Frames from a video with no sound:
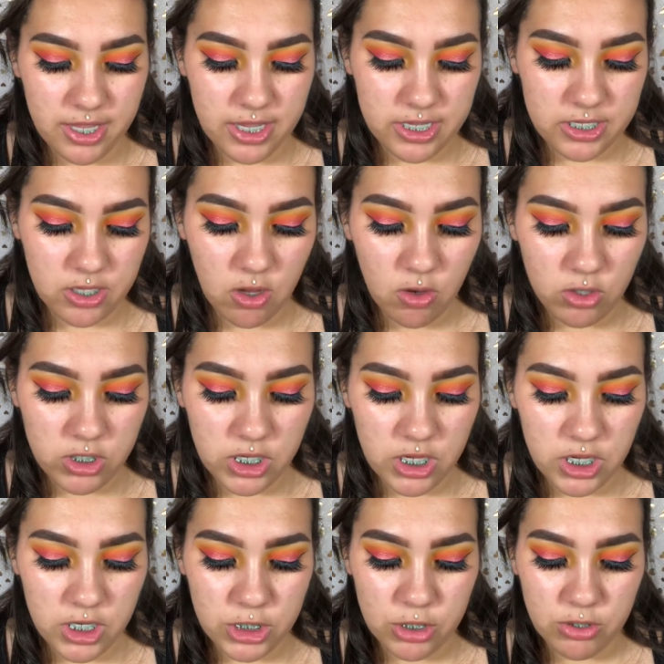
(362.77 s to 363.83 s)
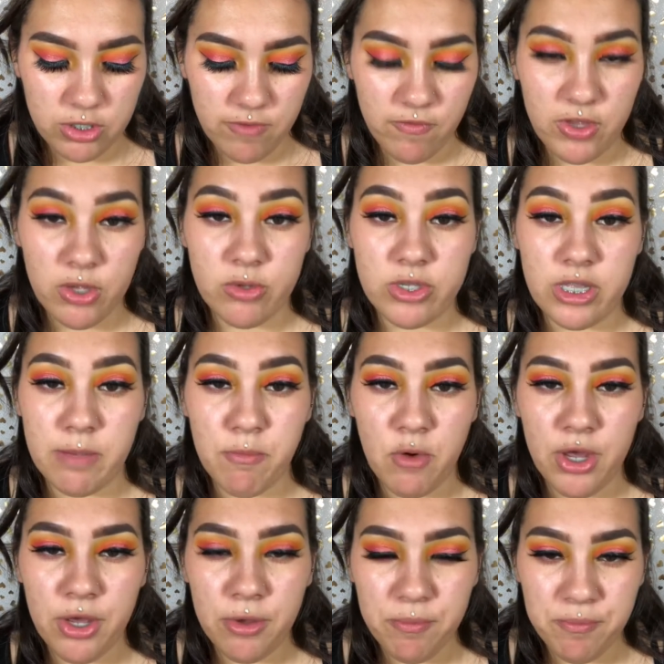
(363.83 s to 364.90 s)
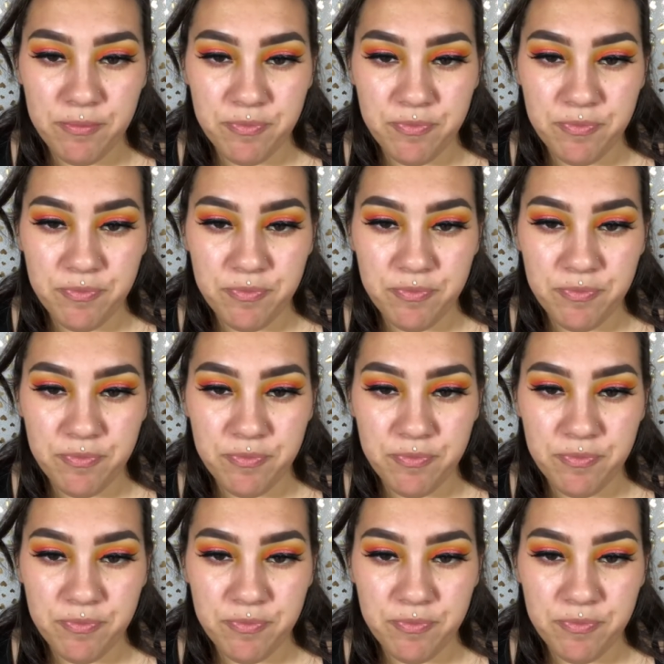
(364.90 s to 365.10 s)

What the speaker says: this Ulta Juice Infused Lip Oil.